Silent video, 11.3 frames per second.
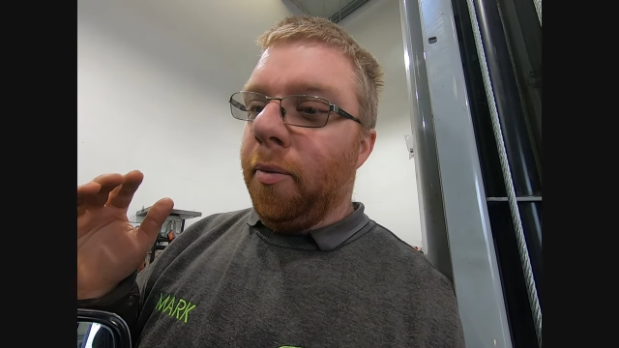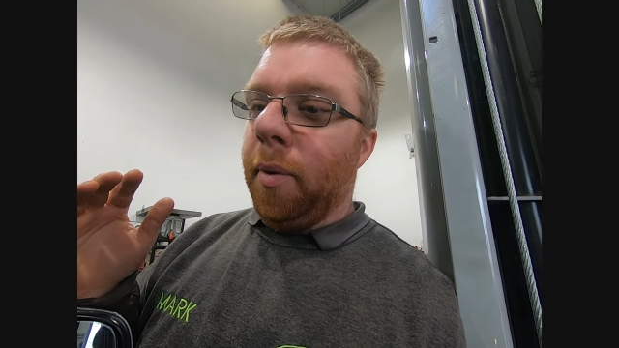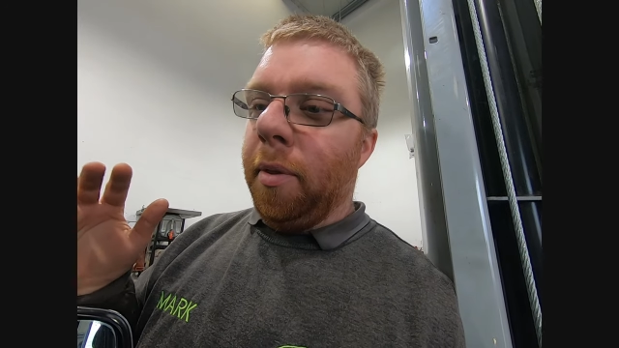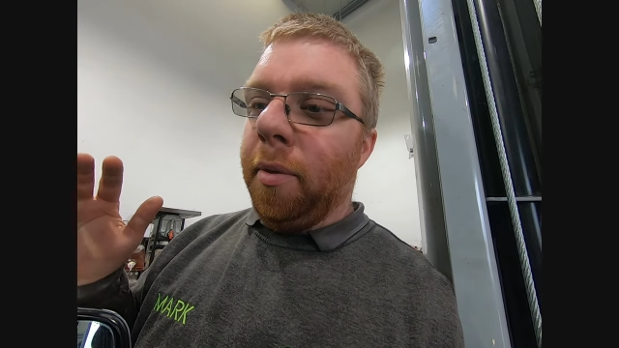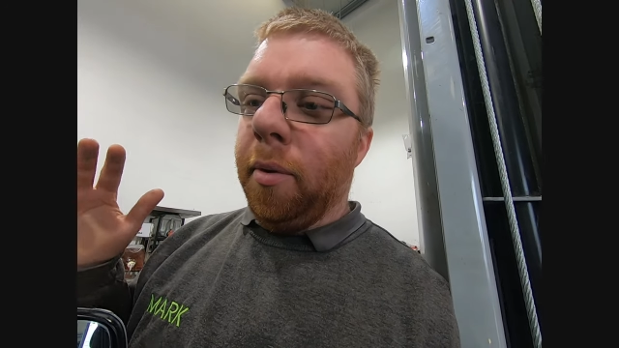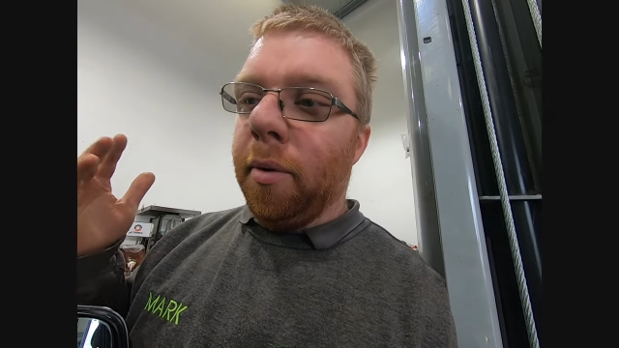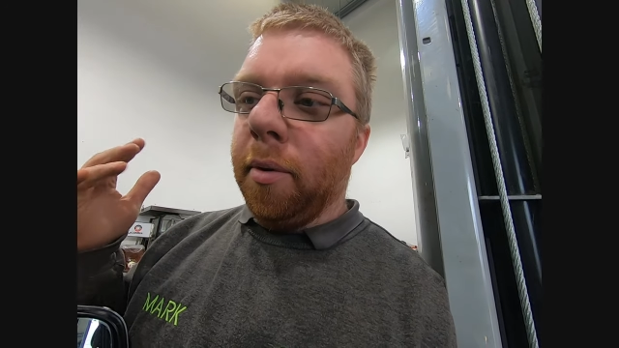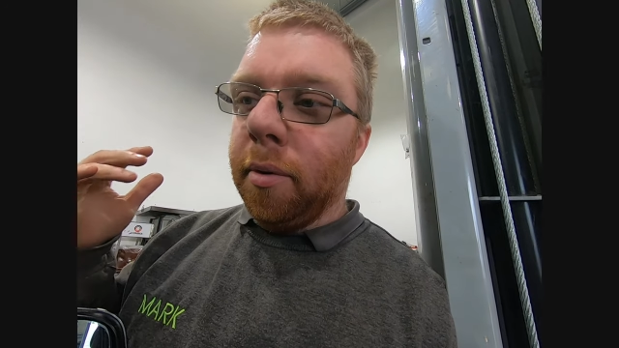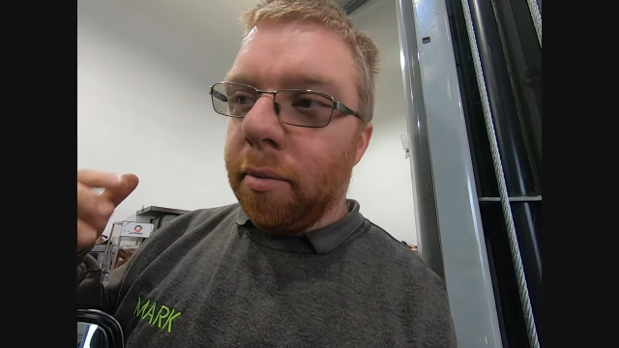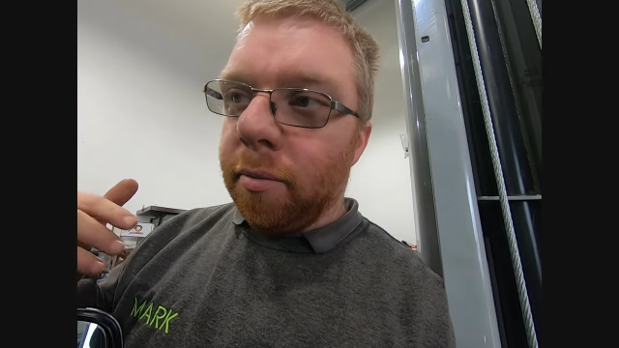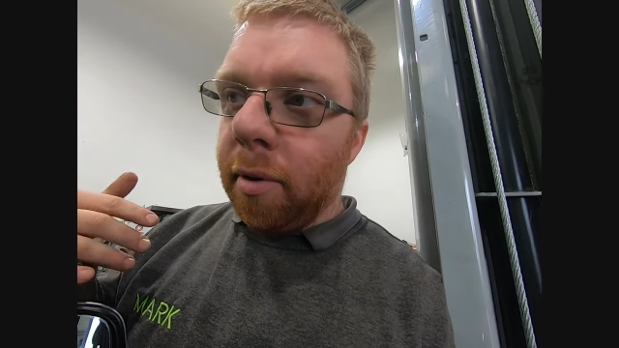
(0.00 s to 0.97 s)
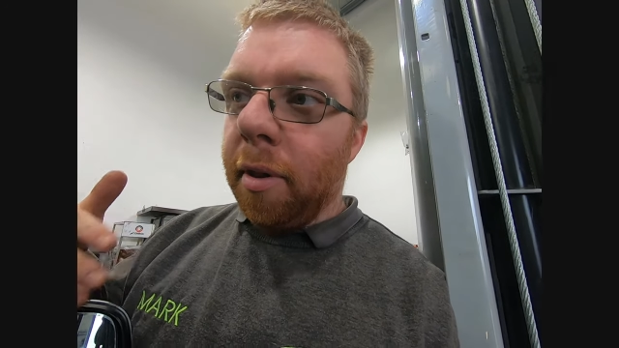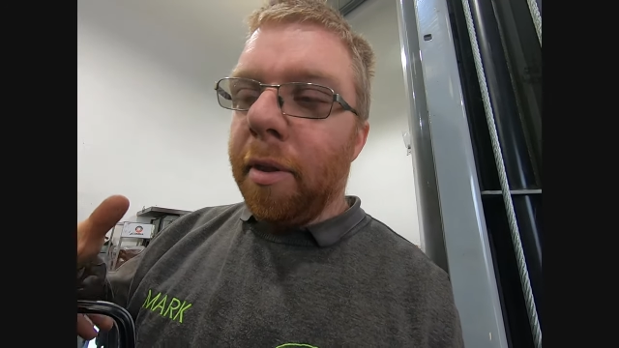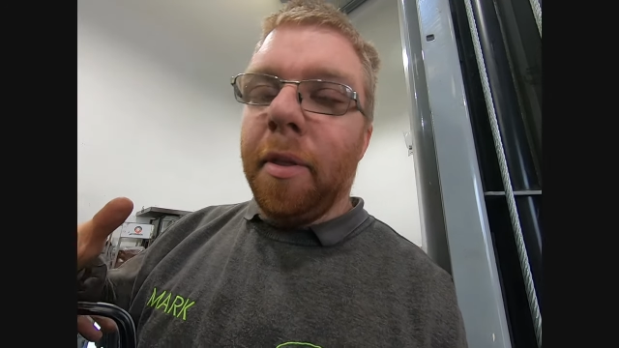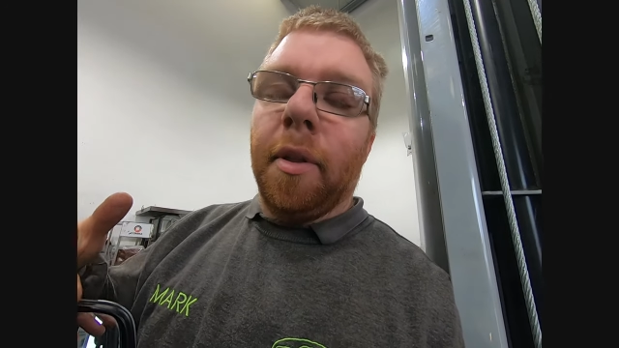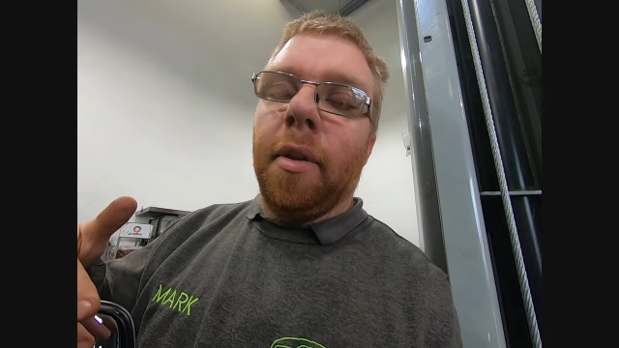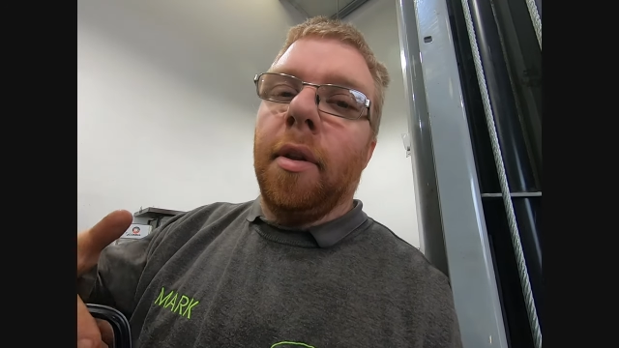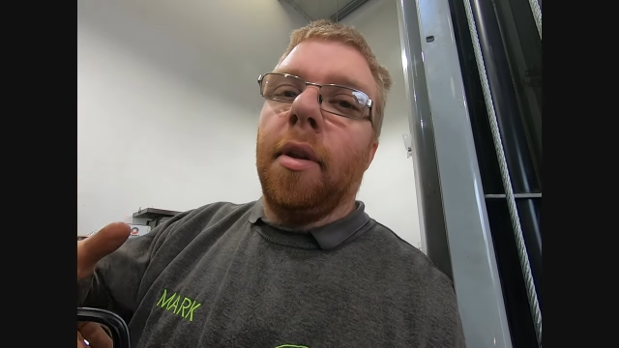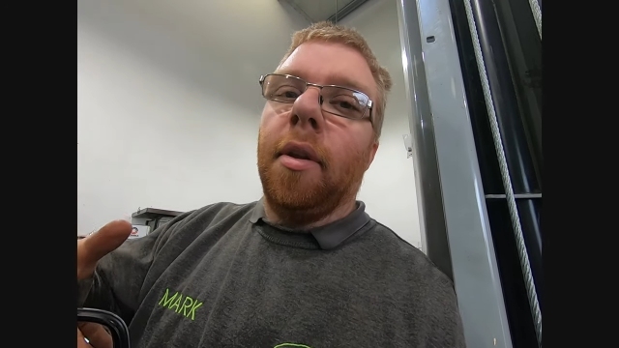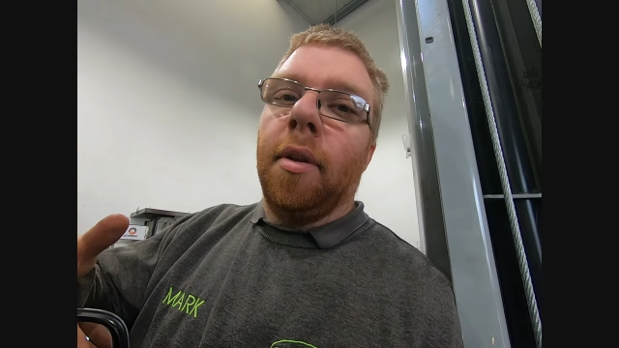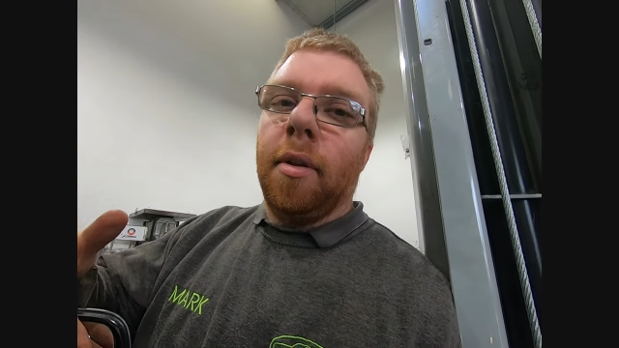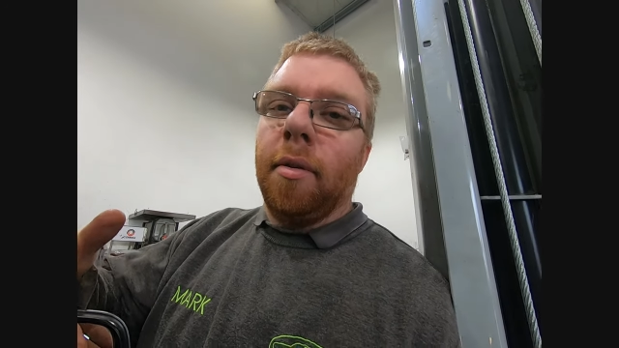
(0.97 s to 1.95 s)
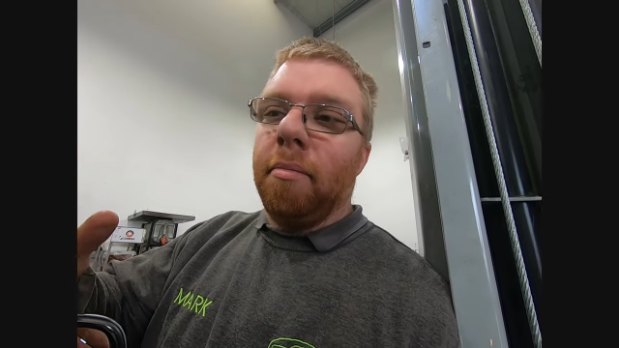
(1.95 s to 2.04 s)
we thought rather than
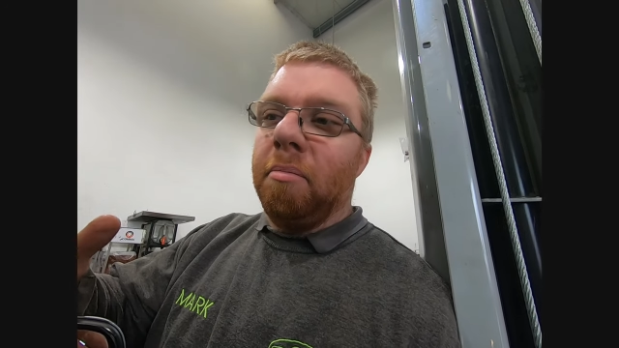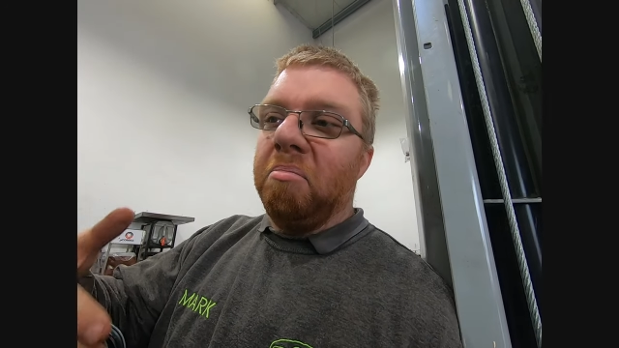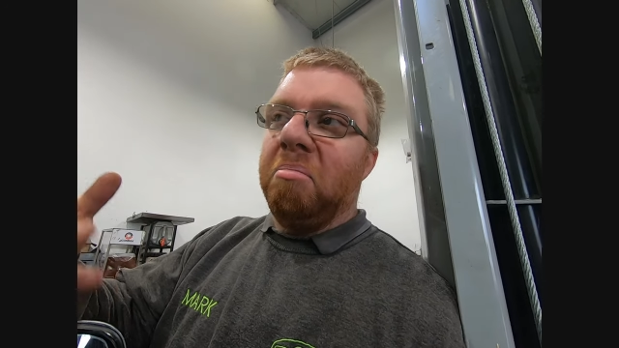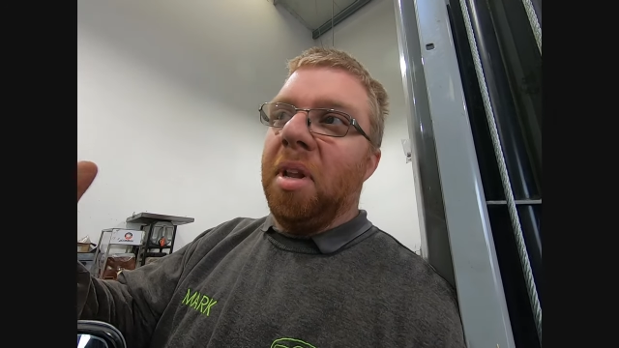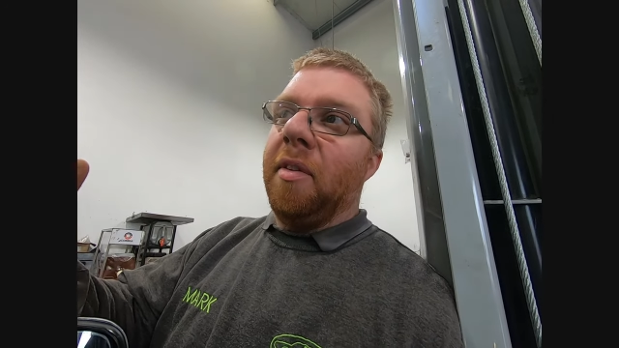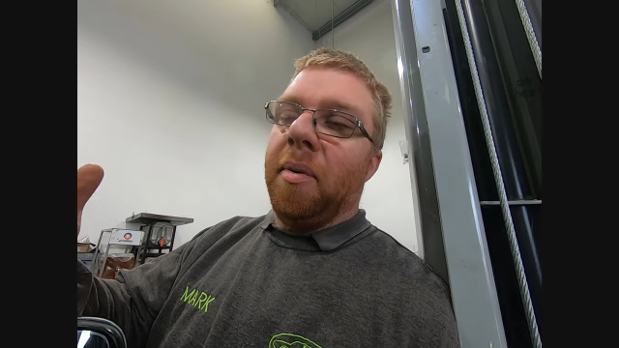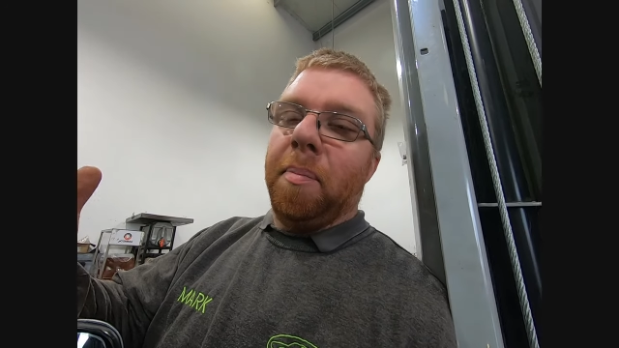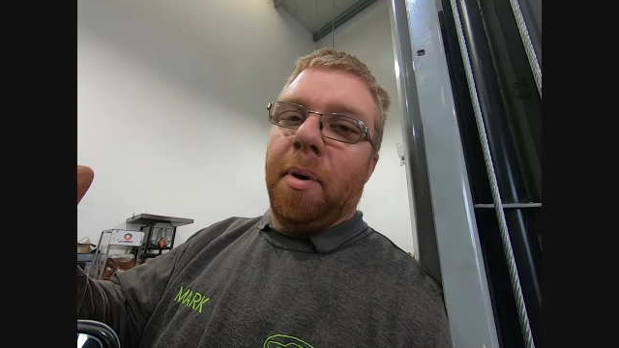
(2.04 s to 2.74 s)
leave it